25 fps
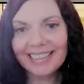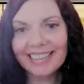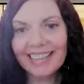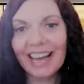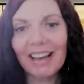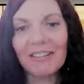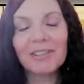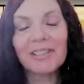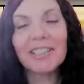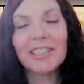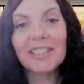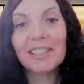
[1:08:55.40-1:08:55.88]
I
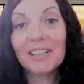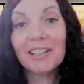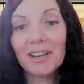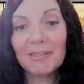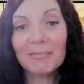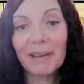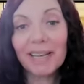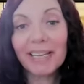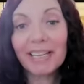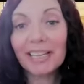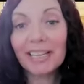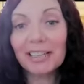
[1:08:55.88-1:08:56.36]
was sitting on
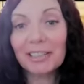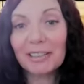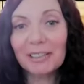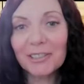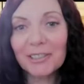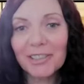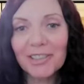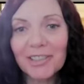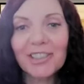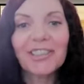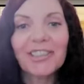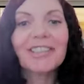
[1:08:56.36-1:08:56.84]
my
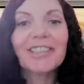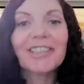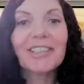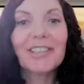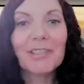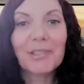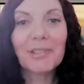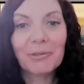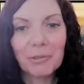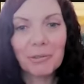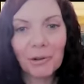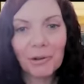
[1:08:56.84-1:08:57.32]
couch
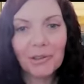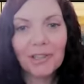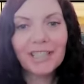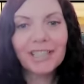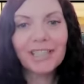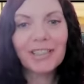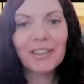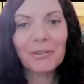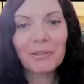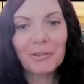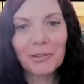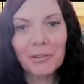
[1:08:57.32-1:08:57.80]

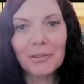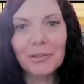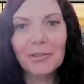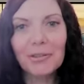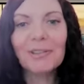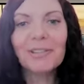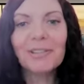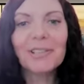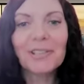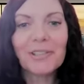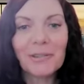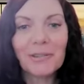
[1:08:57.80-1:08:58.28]
scrolling
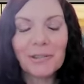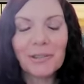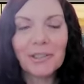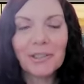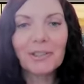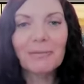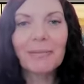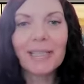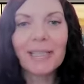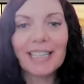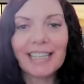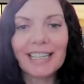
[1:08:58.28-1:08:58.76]
through
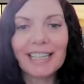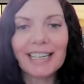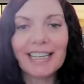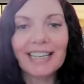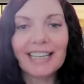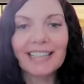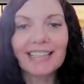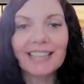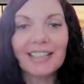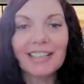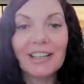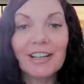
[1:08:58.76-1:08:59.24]
social
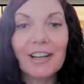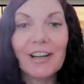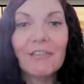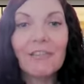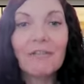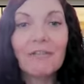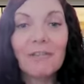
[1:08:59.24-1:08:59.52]
media